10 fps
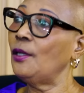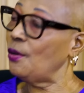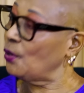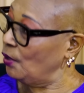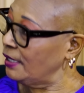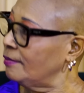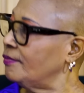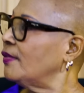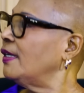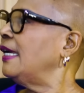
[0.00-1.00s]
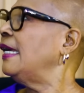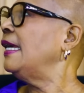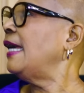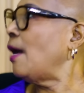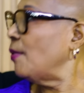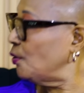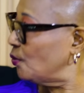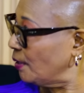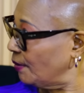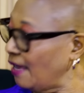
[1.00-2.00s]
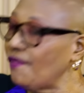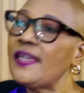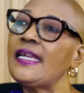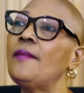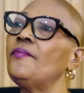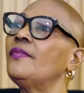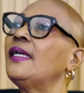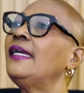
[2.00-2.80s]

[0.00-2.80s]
long gone. I went to South Africa.